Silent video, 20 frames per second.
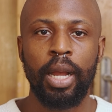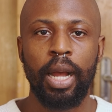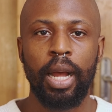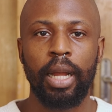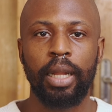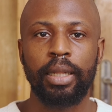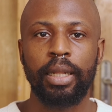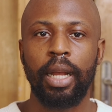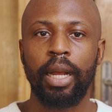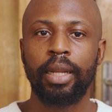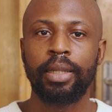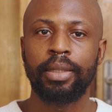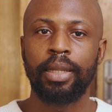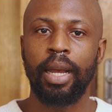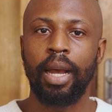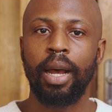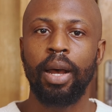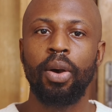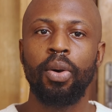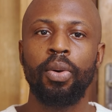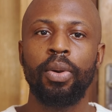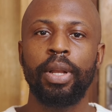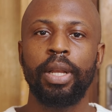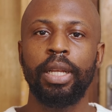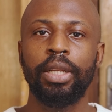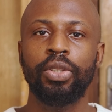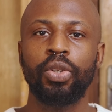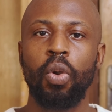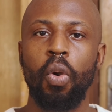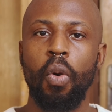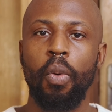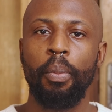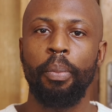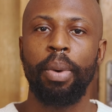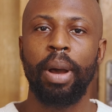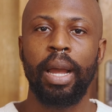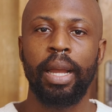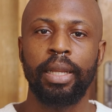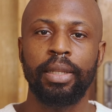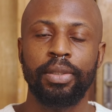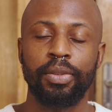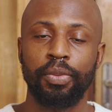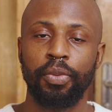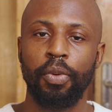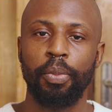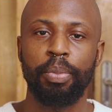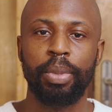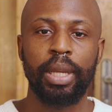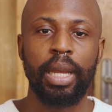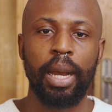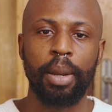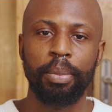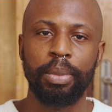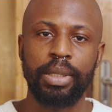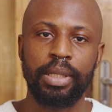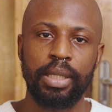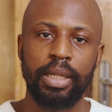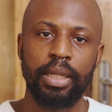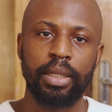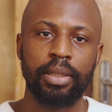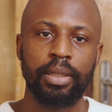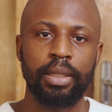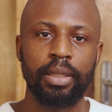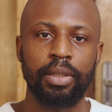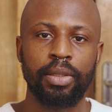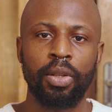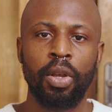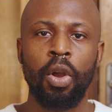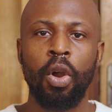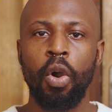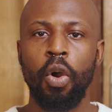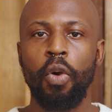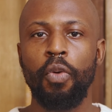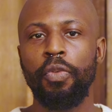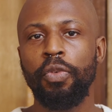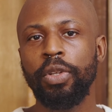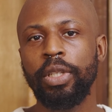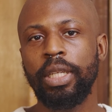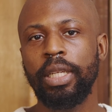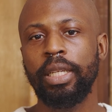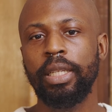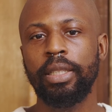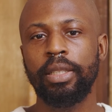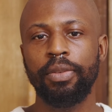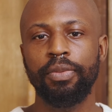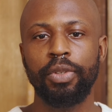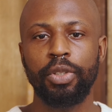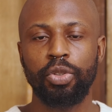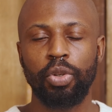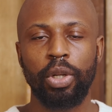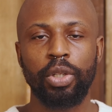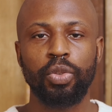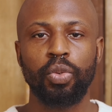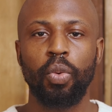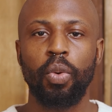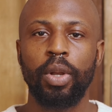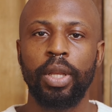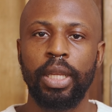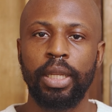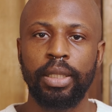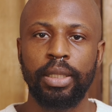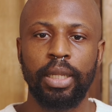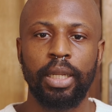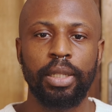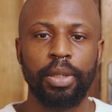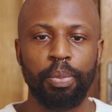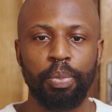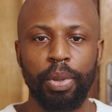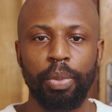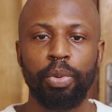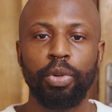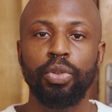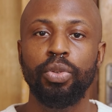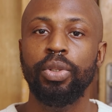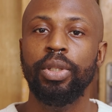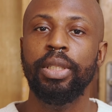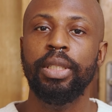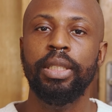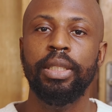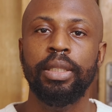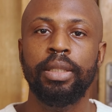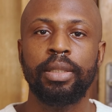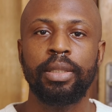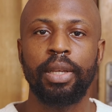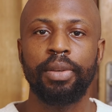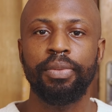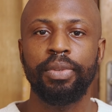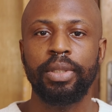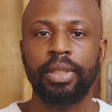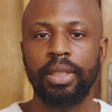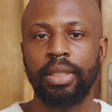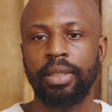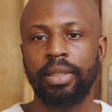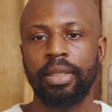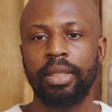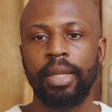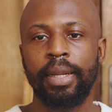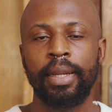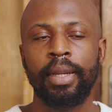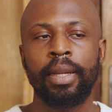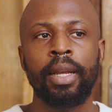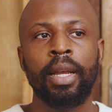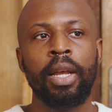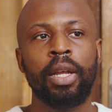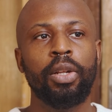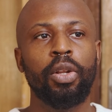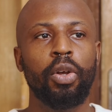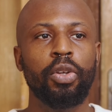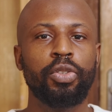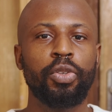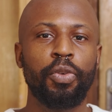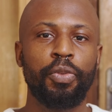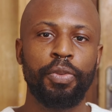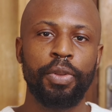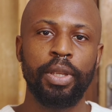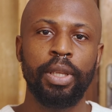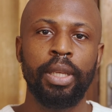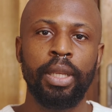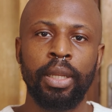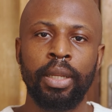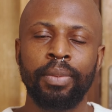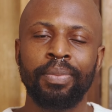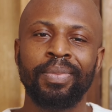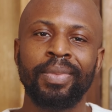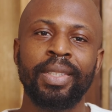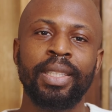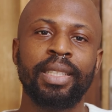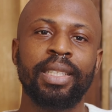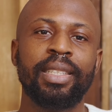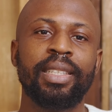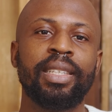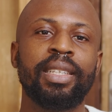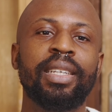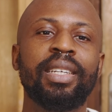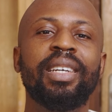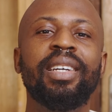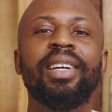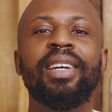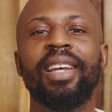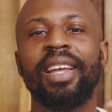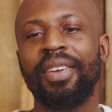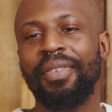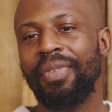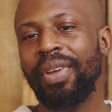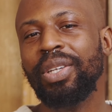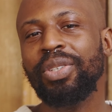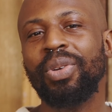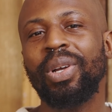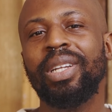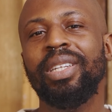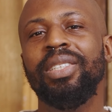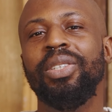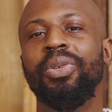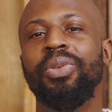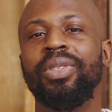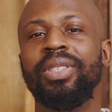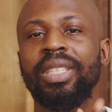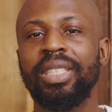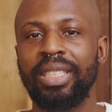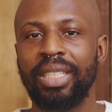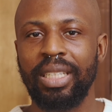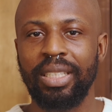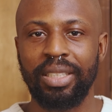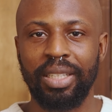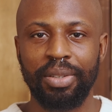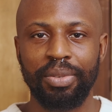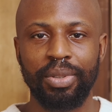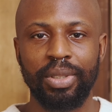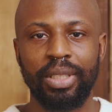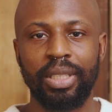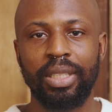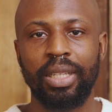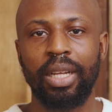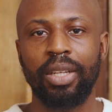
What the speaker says: And that's how it compiles for bigger businesses. Even the individuals working there, the people doing the services there, they also feel eventually they'll still change everything.